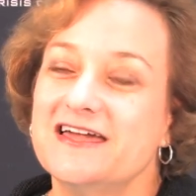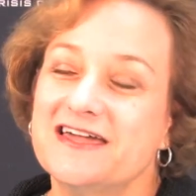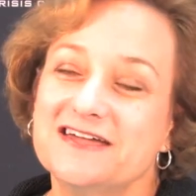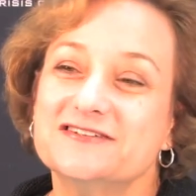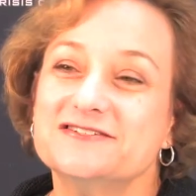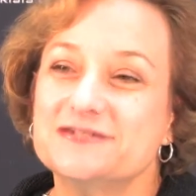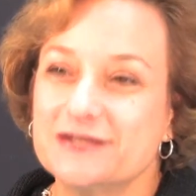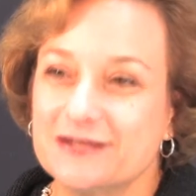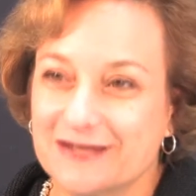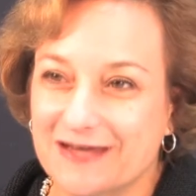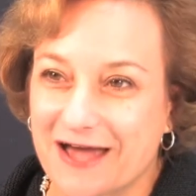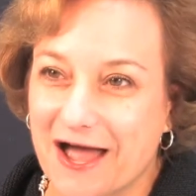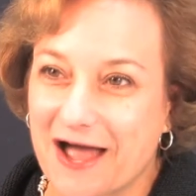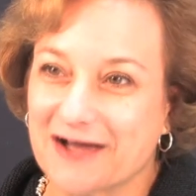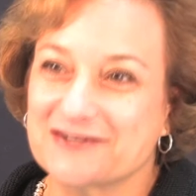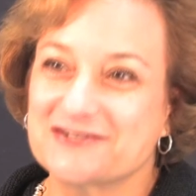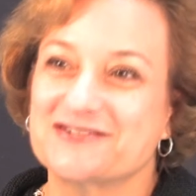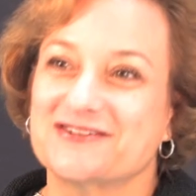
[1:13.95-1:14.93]
into the
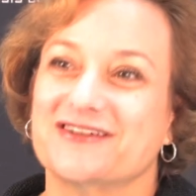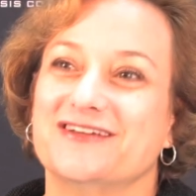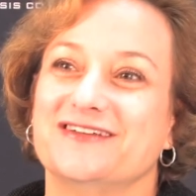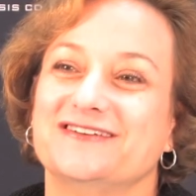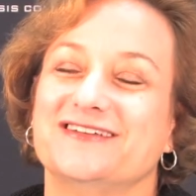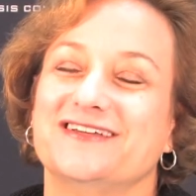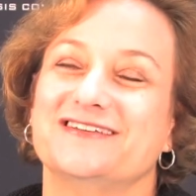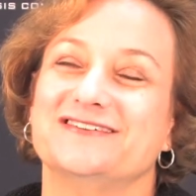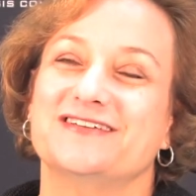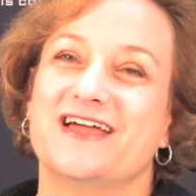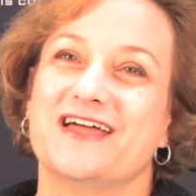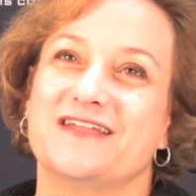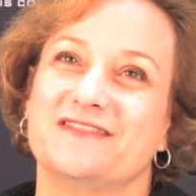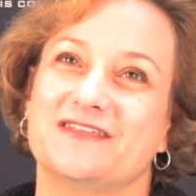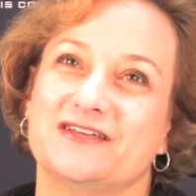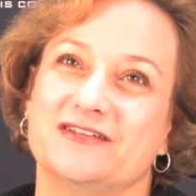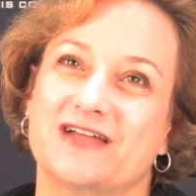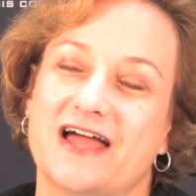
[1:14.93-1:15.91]
action,
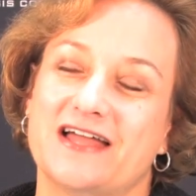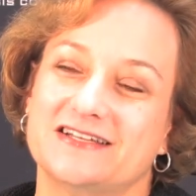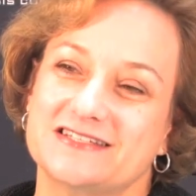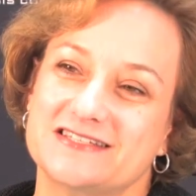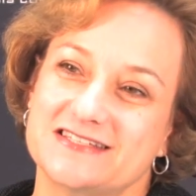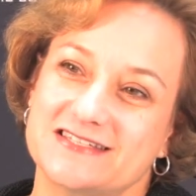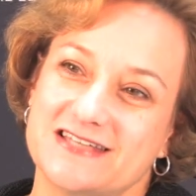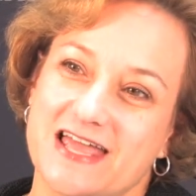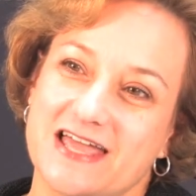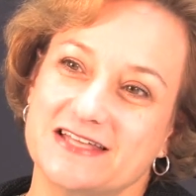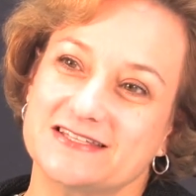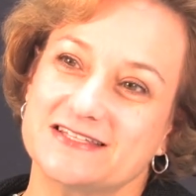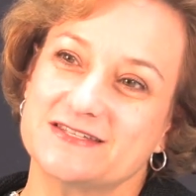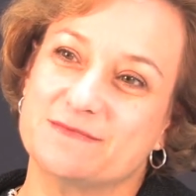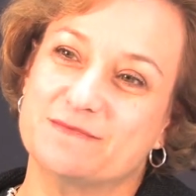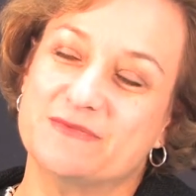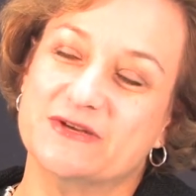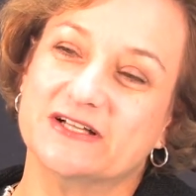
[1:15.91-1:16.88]
and the United States